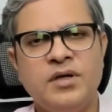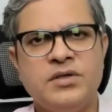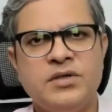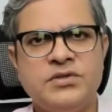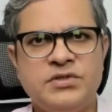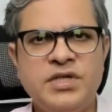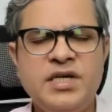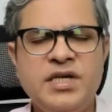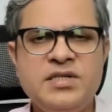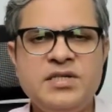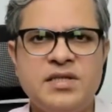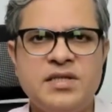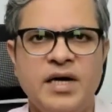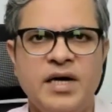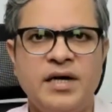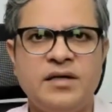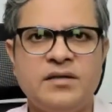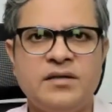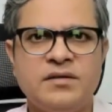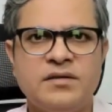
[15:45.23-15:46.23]
sees
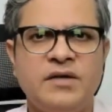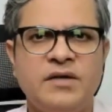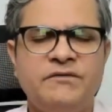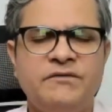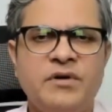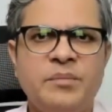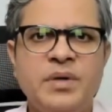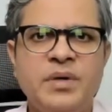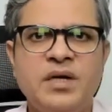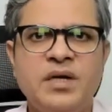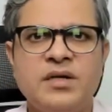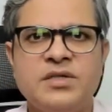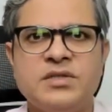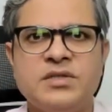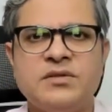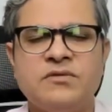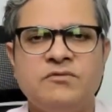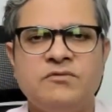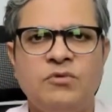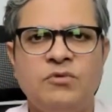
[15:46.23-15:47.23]
that the woman
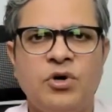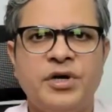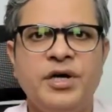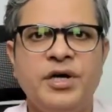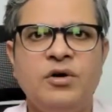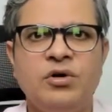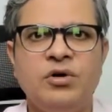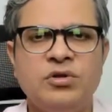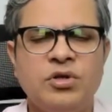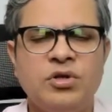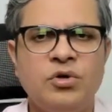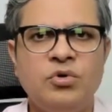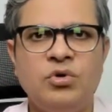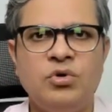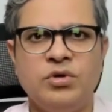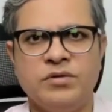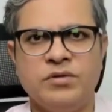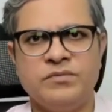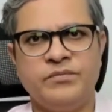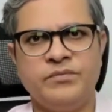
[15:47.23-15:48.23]
is walking on the
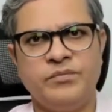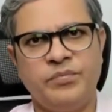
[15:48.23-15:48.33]
road.